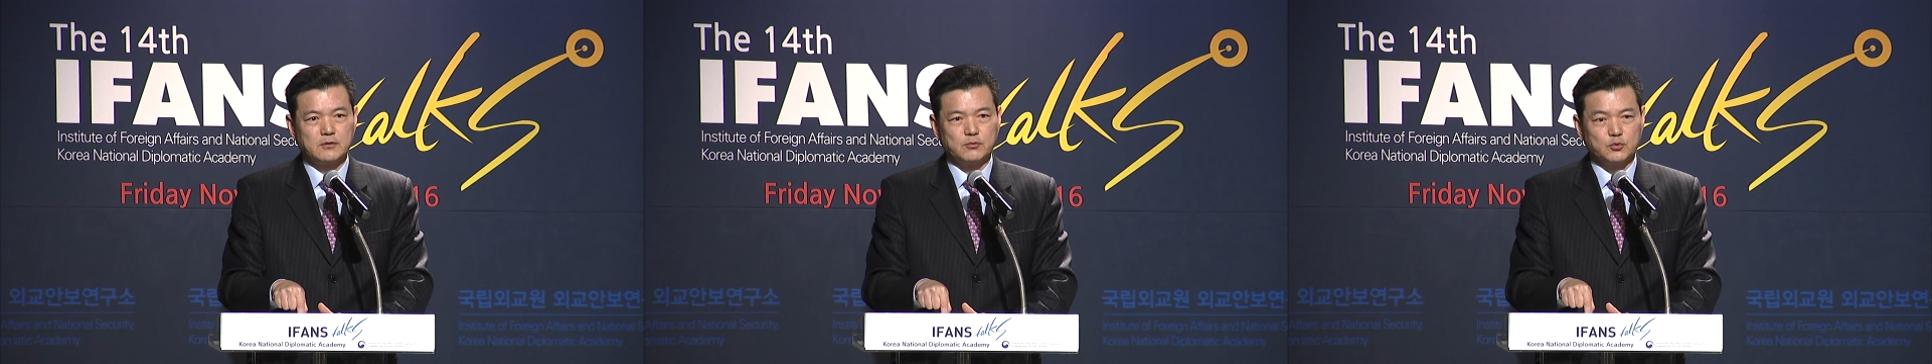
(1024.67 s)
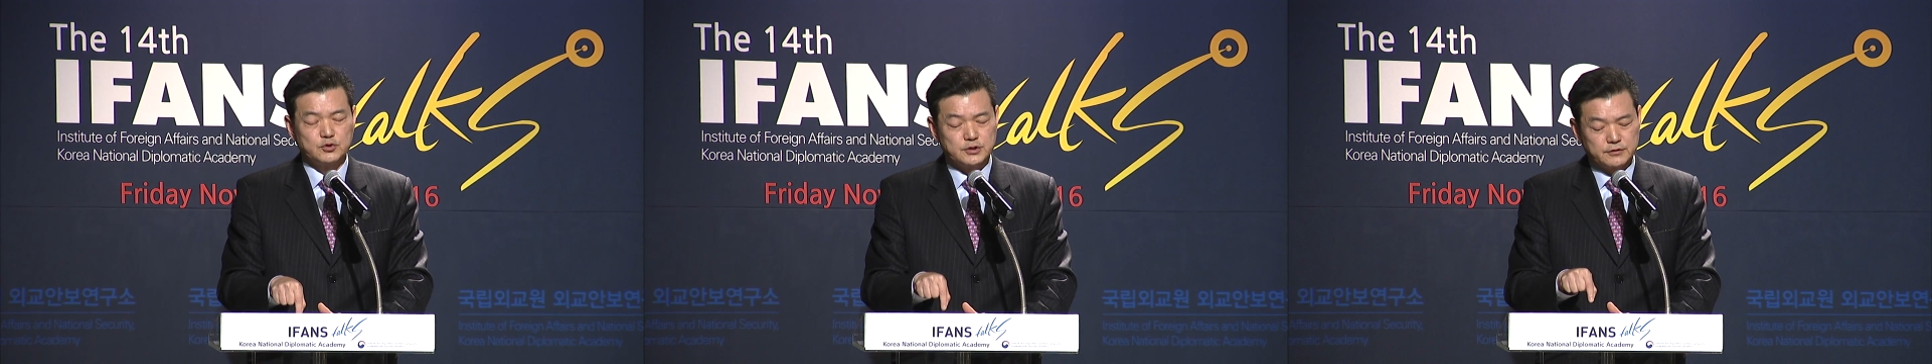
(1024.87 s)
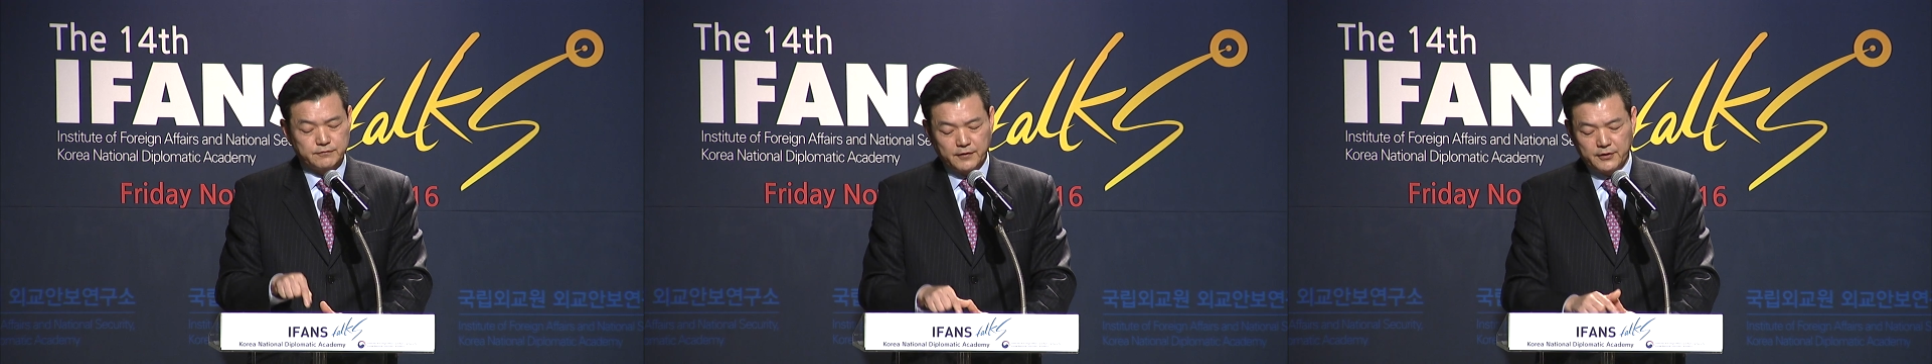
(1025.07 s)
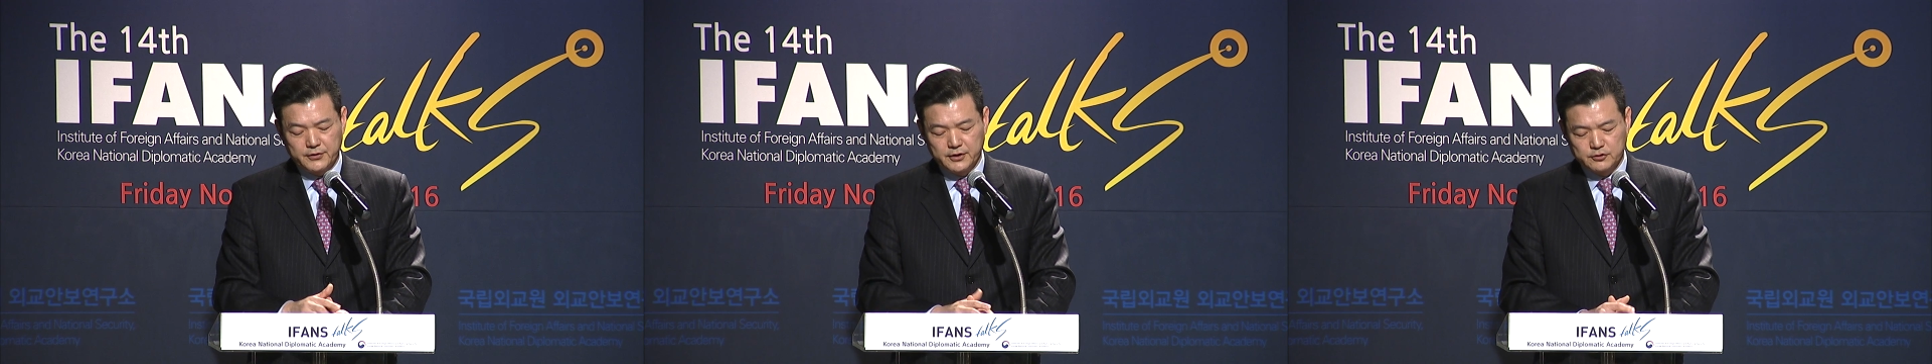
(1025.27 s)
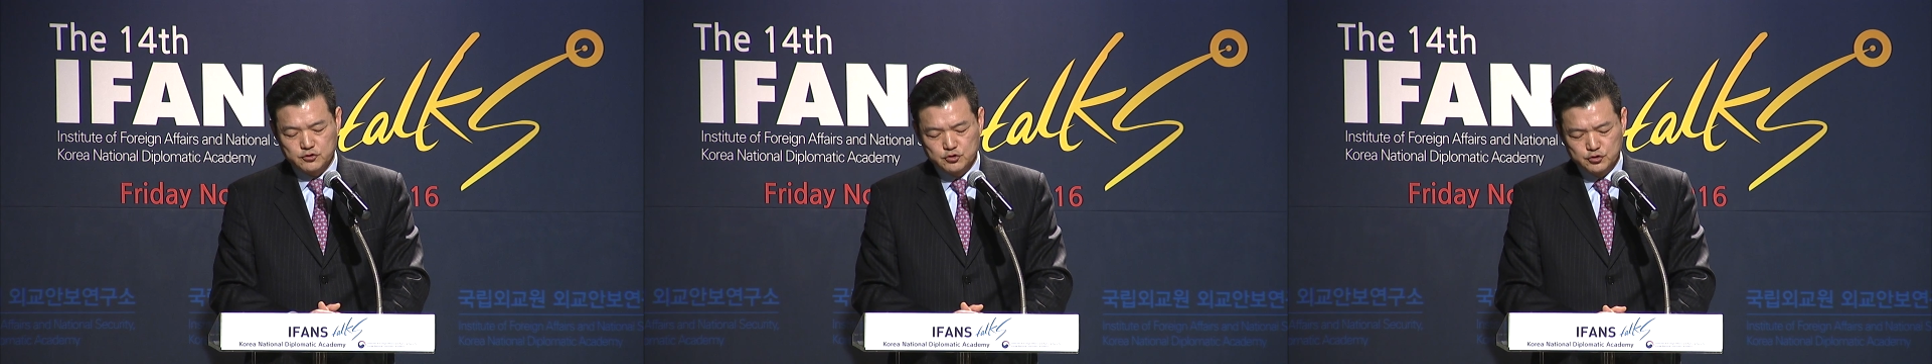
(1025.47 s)
which is very
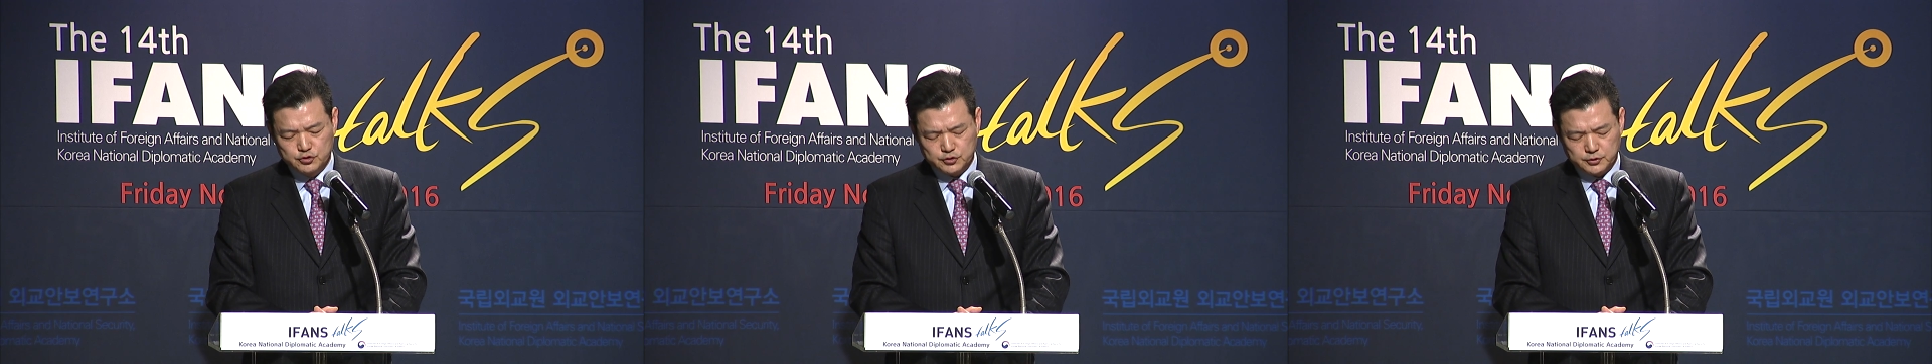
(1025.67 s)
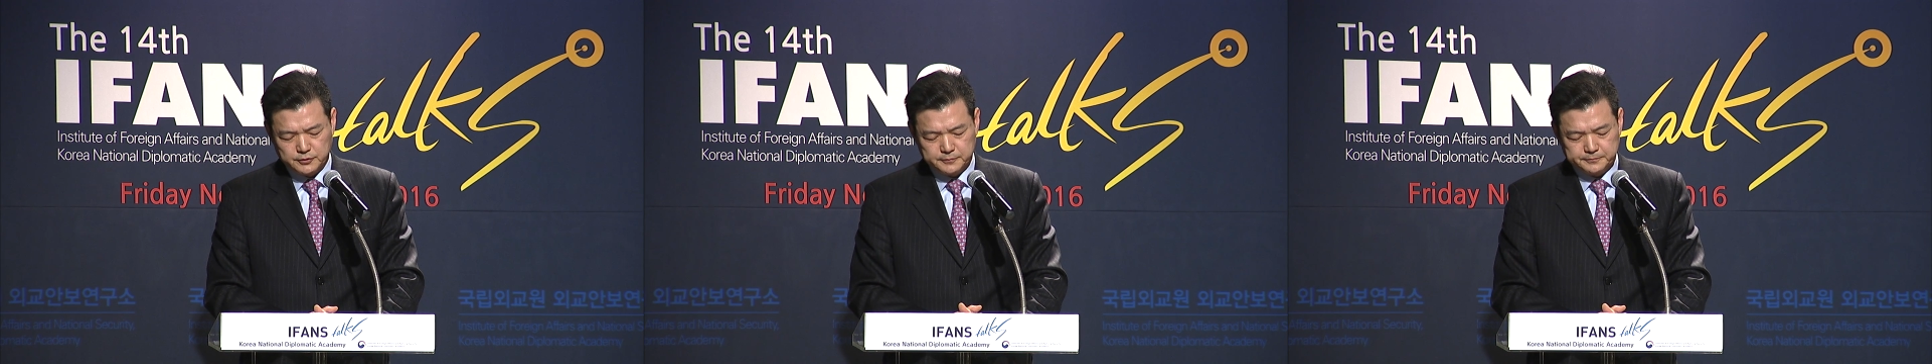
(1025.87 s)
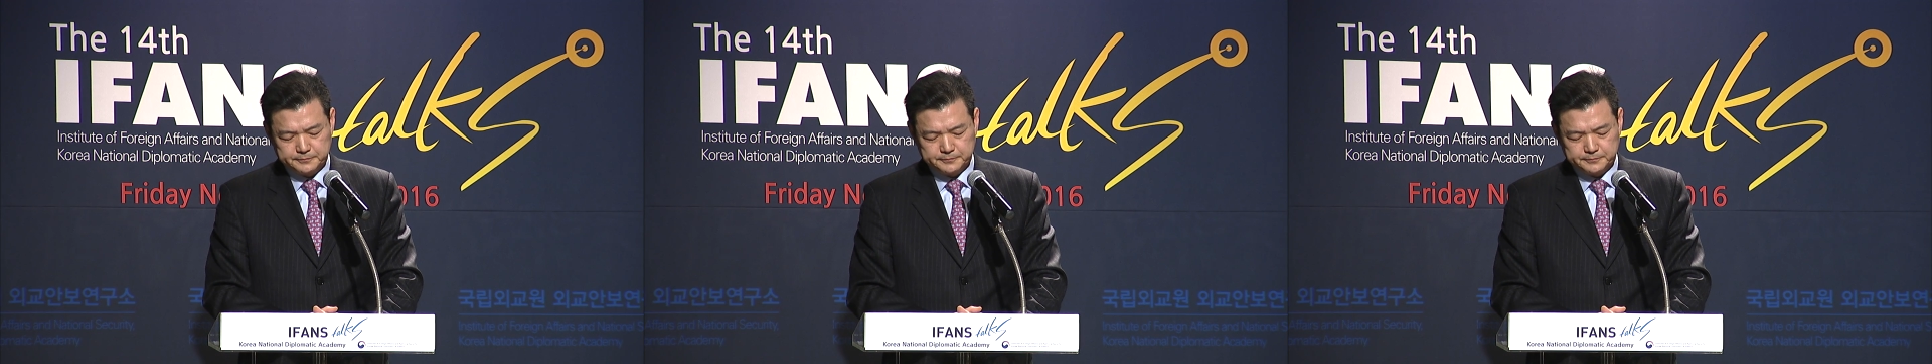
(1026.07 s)
unusual.